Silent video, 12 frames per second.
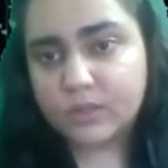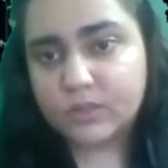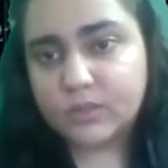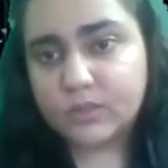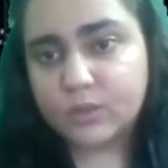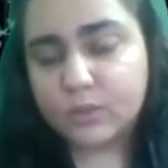
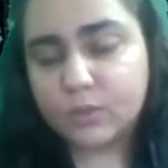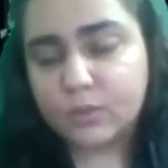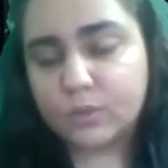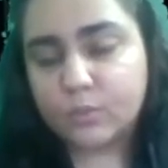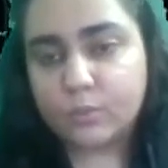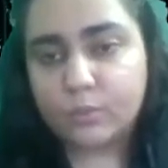
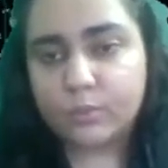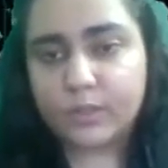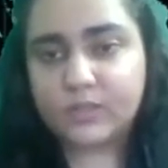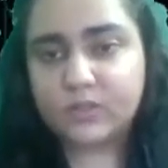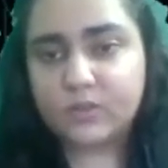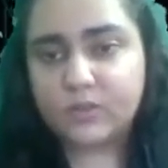So
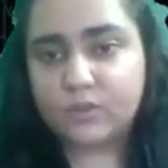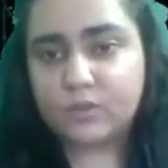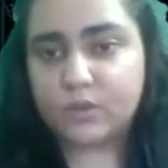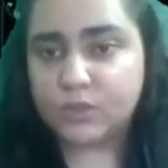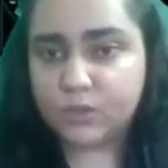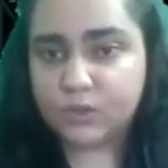based on the
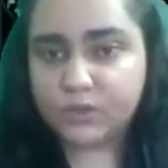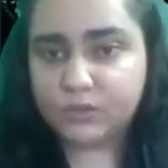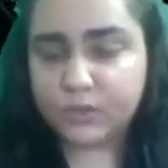threshold